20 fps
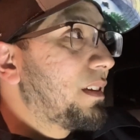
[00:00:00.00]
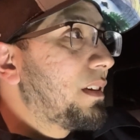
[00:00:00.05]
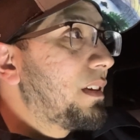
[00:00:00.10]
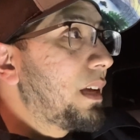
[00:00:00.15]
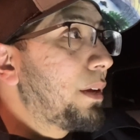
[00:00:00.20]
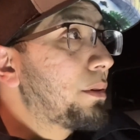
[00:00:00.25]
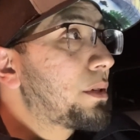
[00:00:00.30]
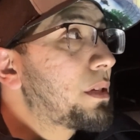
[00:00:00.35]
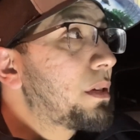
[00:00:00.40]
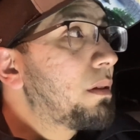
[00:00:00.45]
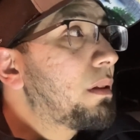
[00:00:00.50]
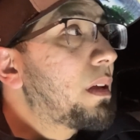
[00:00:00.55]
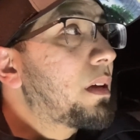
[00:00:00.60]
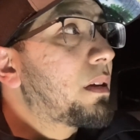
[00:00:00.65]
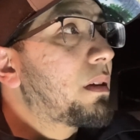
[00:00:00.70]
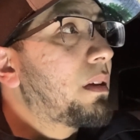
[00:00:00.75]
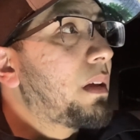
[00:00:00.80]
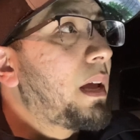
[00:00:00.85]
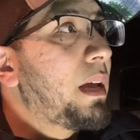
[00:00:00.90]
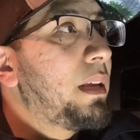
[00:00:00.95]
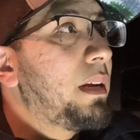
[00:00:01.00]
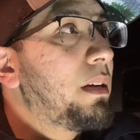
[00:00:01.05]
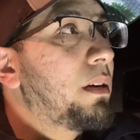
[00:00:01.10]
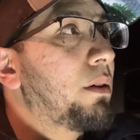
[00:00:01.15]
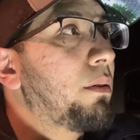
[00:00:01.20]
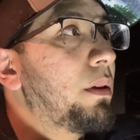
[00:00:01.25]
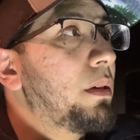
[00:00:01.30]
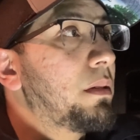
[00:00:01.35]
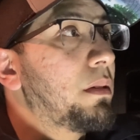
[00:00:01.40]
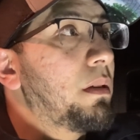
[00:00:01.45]
It was still like 80
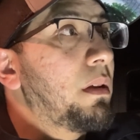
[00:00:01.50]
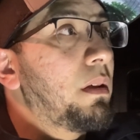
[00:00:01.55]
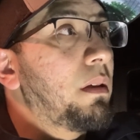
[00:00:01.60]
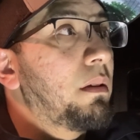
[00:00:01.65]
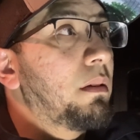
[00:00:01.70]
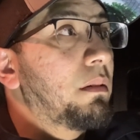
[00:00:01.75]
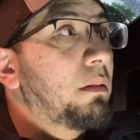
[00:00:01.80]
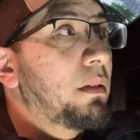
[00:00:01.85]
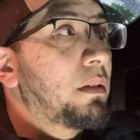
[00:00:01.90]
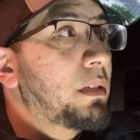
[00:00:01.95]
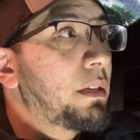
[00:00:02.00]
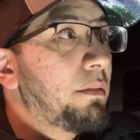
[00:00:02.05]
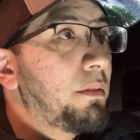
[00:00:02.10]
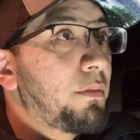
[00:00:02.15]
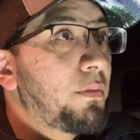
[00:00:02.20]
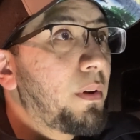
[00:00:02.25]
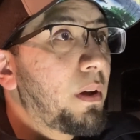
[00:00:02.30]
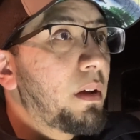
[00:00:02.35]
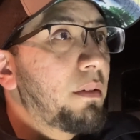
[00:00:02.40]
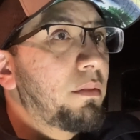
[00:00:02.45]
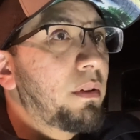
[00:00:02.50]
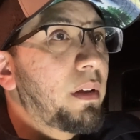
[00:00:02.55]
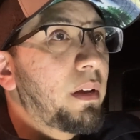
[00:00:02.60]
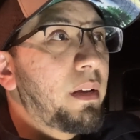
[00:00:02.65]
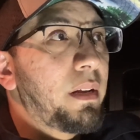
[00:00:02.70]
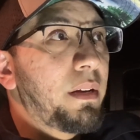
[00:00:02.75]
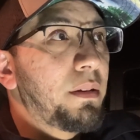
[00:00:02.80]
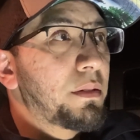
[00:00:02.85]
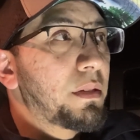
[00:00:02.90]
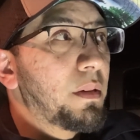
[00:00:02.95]
degrees today, like 75 to
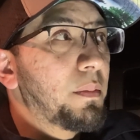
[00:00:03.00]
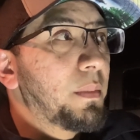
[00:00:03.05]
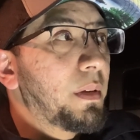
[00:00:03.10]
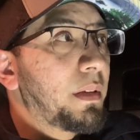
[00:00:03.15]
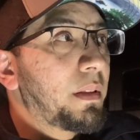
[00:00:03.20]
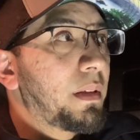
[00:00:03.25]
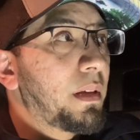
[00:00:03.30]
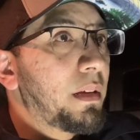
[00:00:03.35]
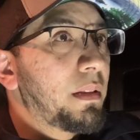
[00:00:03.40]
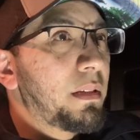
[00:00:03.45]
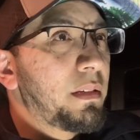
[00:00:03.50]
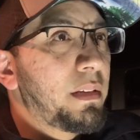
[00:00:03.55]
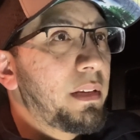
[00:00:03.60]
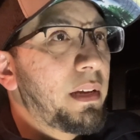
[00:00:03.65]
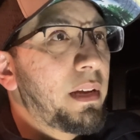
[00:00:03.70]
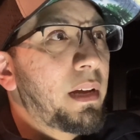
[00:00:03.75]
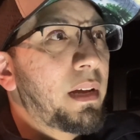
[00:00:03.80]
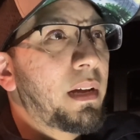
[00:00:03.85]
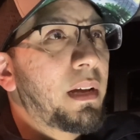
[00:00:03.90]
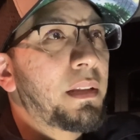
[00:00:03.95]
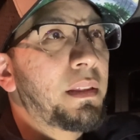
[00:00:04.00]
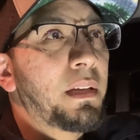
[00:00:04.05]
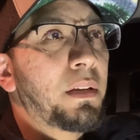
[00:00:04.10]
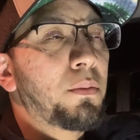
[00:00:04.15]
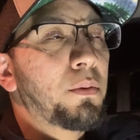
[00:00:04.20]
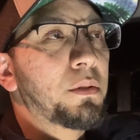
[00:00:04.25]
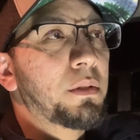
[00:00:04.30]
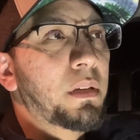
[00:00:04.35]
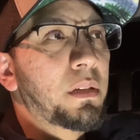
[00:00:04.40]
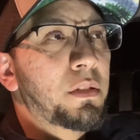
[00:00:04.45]
80, something like that. The DA I think
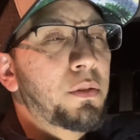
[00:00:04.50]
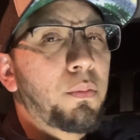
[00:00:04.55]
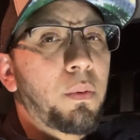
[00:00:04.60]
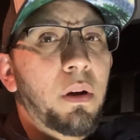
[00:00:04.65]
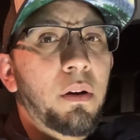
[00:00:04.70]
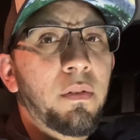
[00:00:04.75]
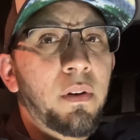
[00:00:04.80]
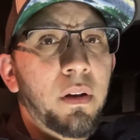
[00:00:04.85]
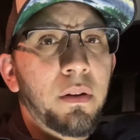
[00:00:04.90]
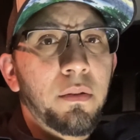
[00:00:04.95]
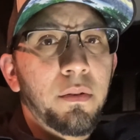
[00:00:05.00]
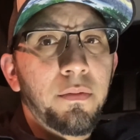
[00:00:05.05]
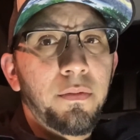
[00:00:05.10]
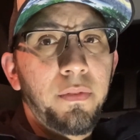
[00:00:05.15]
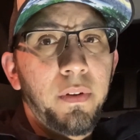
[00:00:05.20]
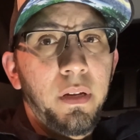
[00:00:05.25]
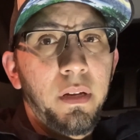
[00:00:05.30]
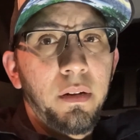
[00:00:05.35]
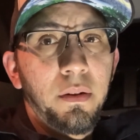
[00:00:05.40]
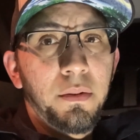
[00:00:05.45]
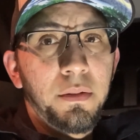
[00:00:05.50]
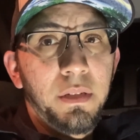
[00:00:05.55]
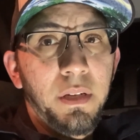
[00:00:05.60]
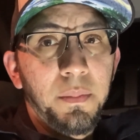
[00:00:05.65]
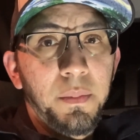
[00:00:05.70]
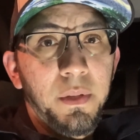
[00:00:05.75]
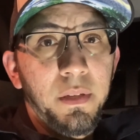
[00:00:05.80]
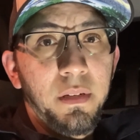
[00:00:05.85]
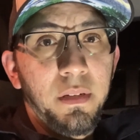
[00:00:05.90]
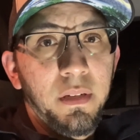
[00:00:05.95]
was like 1,200 feet or
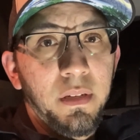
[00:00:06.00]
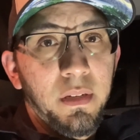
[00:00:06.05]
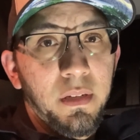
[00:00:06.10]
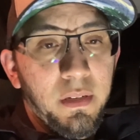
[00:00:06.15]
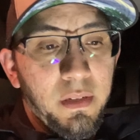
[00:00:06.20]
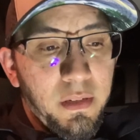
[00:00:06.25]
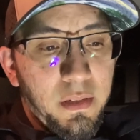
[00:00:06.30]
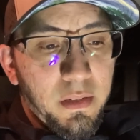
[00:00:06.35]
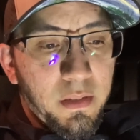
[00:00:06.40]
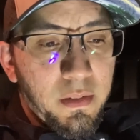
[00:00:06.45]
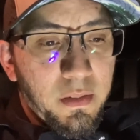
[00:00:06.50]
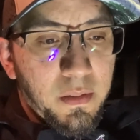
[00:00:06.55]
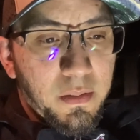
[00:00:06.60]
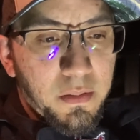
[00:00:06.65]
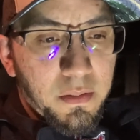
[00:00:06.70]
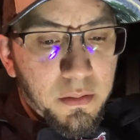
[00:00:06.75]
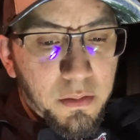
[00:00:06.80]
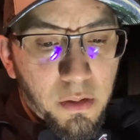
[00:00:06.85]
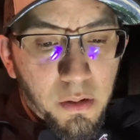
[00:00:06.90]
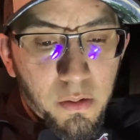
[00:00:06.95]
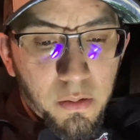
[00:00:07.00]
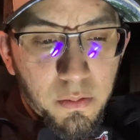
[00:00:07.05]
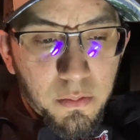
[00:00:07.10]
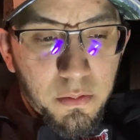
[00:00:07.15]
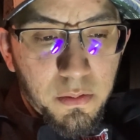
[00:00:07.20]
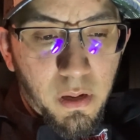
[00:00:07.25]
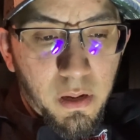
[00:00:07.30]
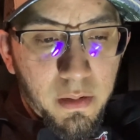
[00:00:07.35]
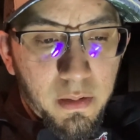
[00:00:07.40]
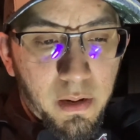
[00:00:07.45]
something. So it's
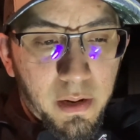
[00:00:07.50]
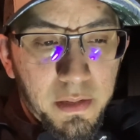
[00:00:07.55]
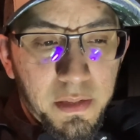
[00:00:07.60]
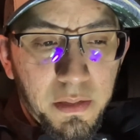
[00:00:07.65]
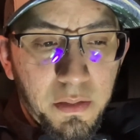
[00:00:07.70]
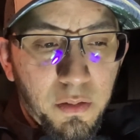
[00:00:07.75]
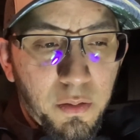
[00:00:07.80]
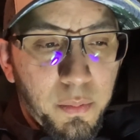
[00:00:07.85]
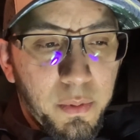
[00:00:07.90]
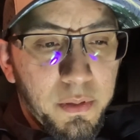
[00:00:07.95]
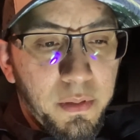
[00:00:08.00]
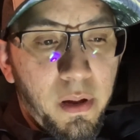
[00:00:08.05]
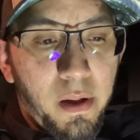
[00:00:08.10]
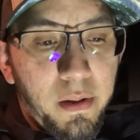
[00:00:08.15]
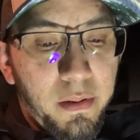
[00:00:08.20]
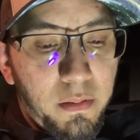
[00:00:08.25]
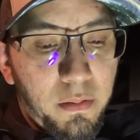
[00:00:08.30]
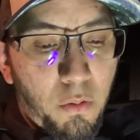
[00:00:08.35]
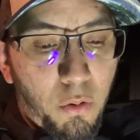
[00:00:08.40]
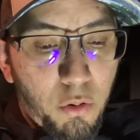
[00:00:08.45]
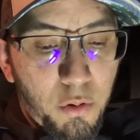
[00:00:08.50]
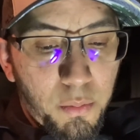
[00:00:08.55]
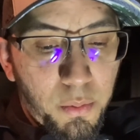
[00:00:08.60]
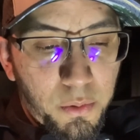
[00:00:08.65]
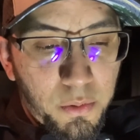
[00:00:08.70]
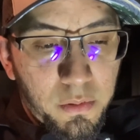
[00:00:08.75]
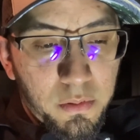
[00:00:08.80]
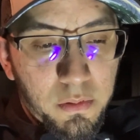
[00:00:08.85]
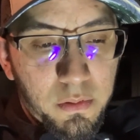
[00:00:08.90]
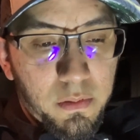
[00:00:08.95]
not ideal, but not
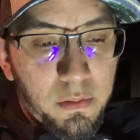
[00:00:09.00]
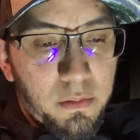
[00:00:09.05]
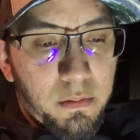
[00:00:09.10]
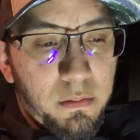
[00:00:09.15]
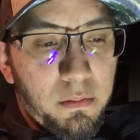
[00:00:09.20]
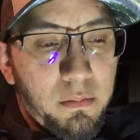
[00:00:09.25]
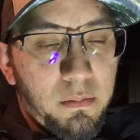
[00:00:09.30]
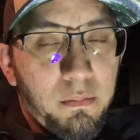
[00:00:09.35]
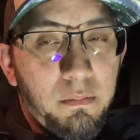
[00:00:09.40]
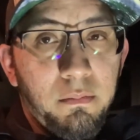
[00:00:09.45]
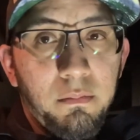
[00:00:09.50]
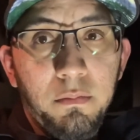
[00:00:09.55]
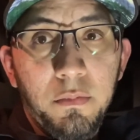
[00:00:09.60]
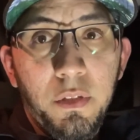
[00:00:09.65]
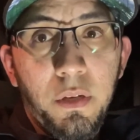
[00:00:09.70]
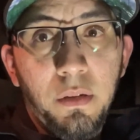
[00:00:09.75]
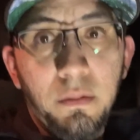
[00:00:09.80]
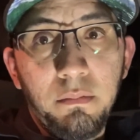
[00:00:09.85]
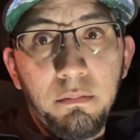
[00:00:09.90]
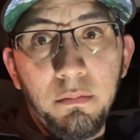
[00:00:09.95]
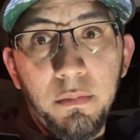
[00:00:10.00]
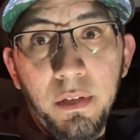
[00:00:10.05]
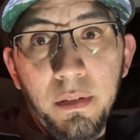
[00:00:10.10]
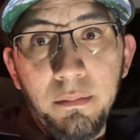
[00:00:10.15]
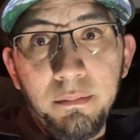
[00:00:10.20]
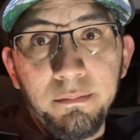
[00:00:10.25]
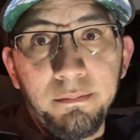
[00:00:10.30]
horrible. So yeah,